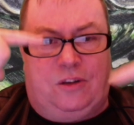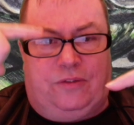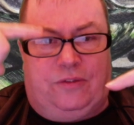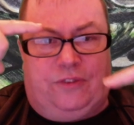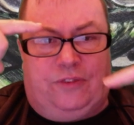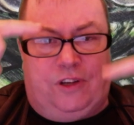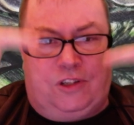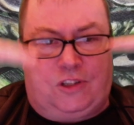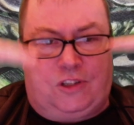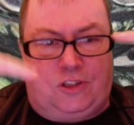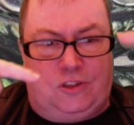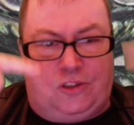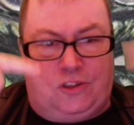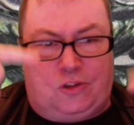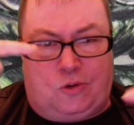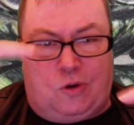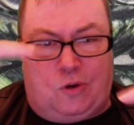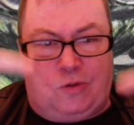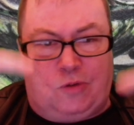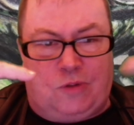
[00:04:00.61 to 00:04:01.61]
version,
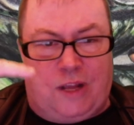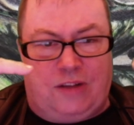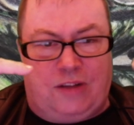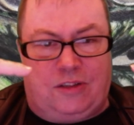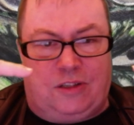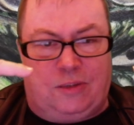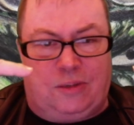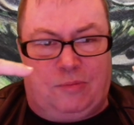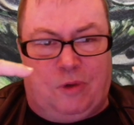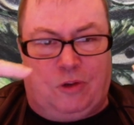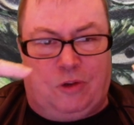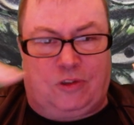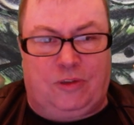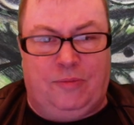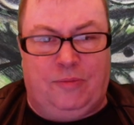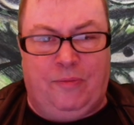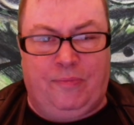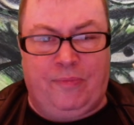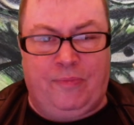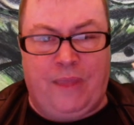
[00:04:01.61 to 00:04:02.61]
scroll down to the
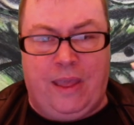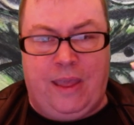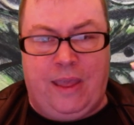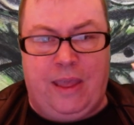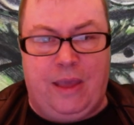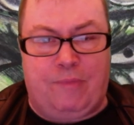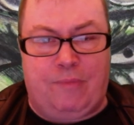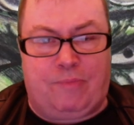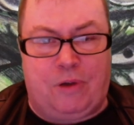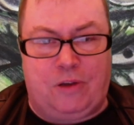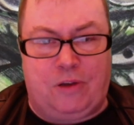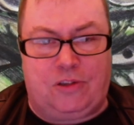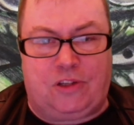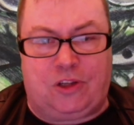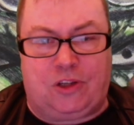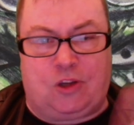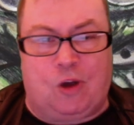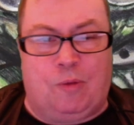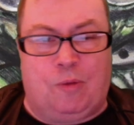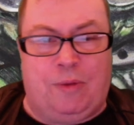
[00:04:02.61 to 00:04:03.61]
bottom, hit post a
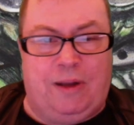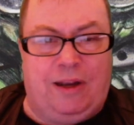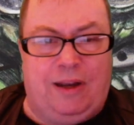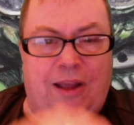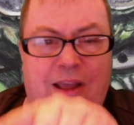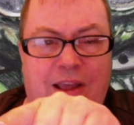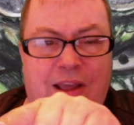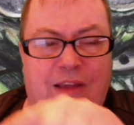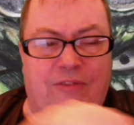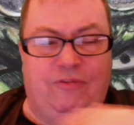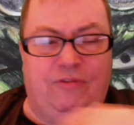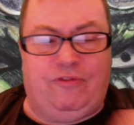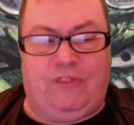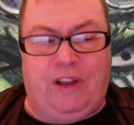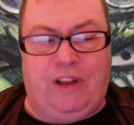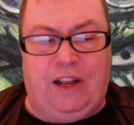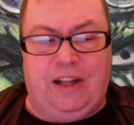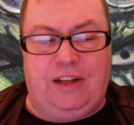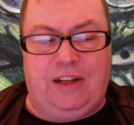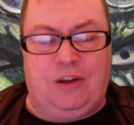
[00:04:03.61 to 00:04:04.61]
comment,
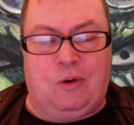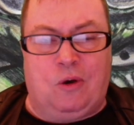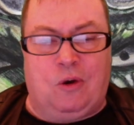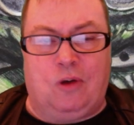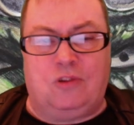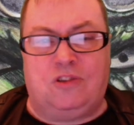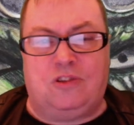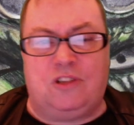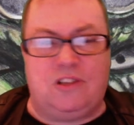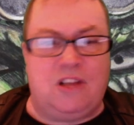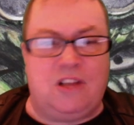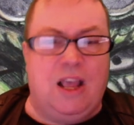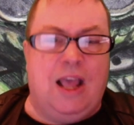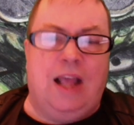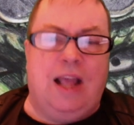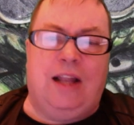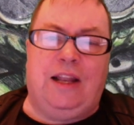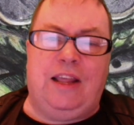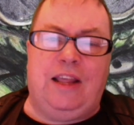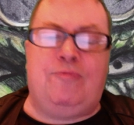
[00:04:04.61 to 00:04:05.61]
fill in your answers,
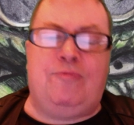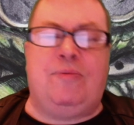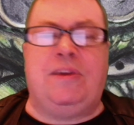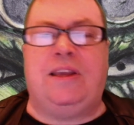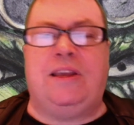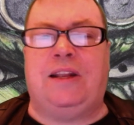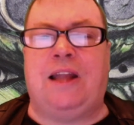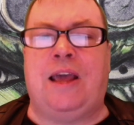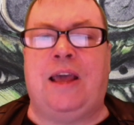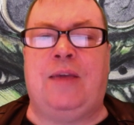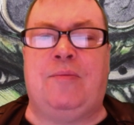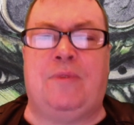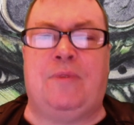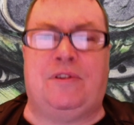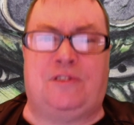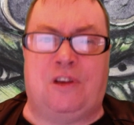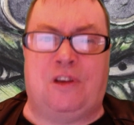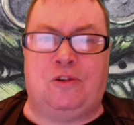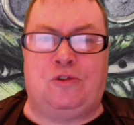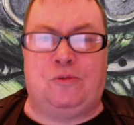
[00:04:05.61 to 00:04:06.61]
leave me your name,
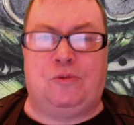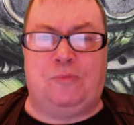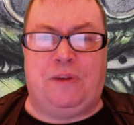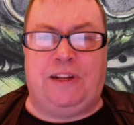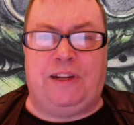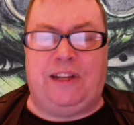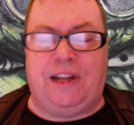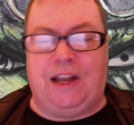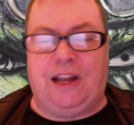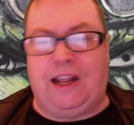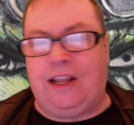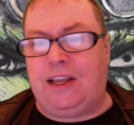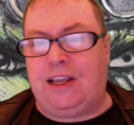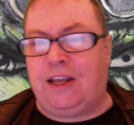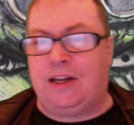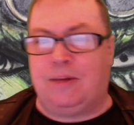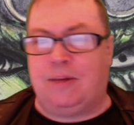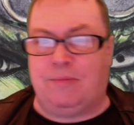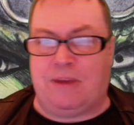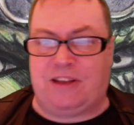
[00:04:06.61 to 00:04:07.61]
a social media link
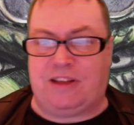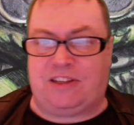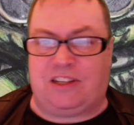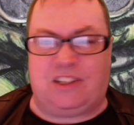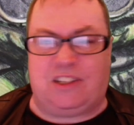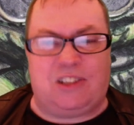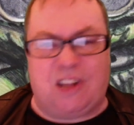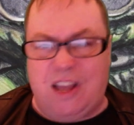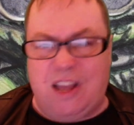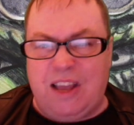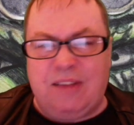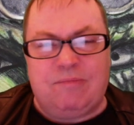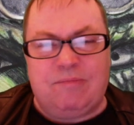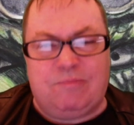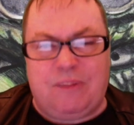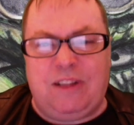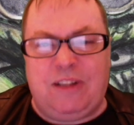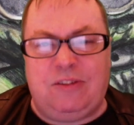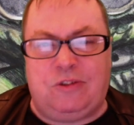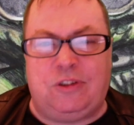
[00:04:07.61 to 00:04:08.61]
and a message.
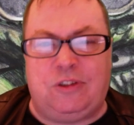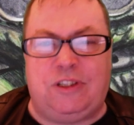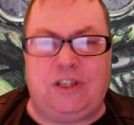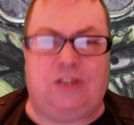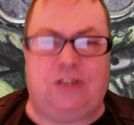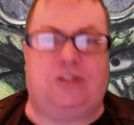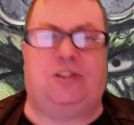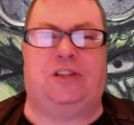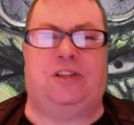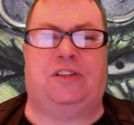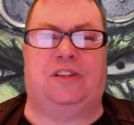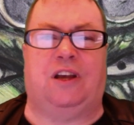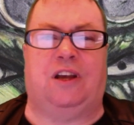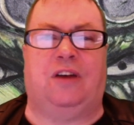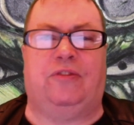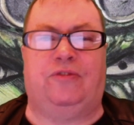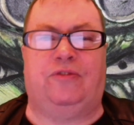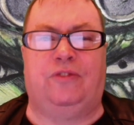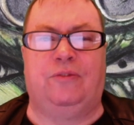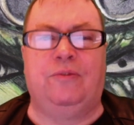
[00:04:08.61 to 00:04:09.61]
Introduce
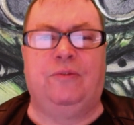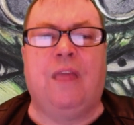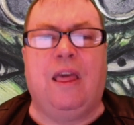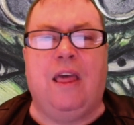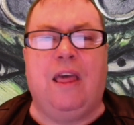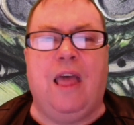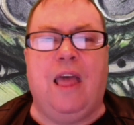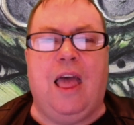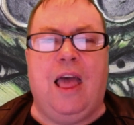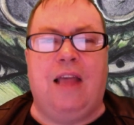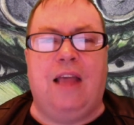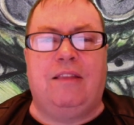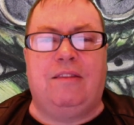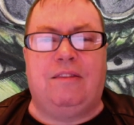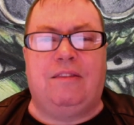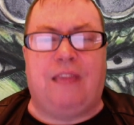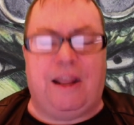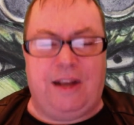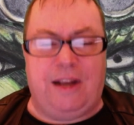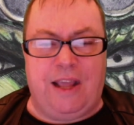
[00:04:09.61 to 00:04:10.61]
yourself.
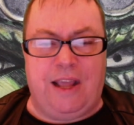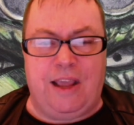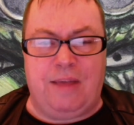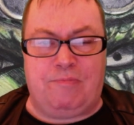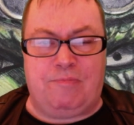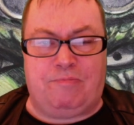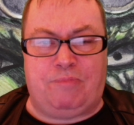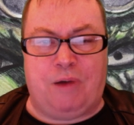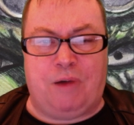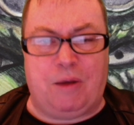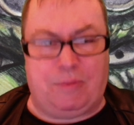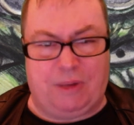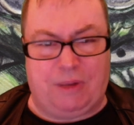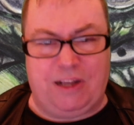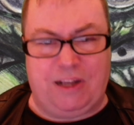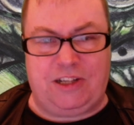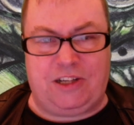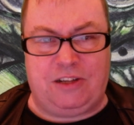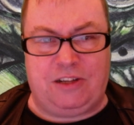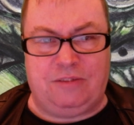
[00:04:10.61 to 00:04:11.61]
Then hit
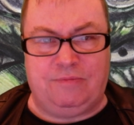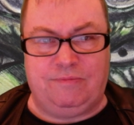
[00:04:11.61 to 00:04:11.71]
publish,